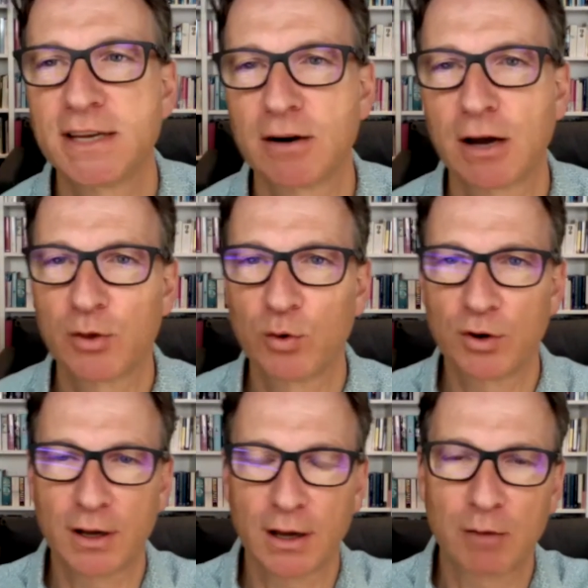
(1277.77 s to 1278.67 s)
I thought
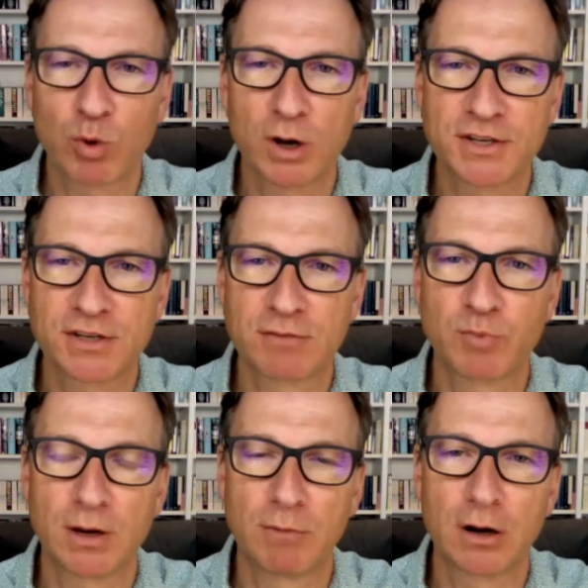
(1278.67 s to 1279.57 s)
I want to
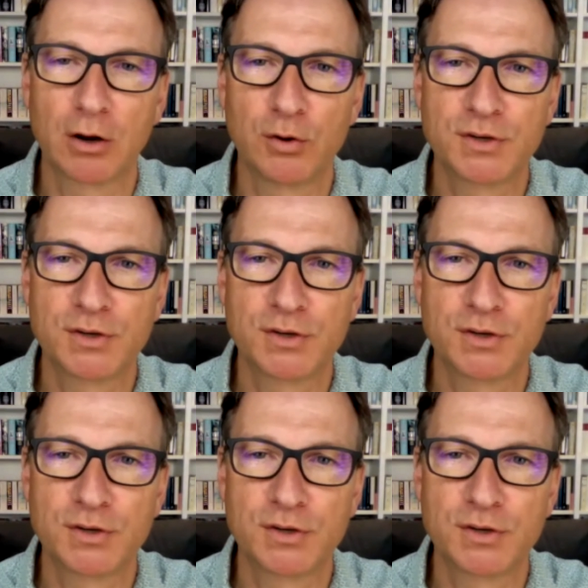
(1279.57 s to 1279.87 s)
include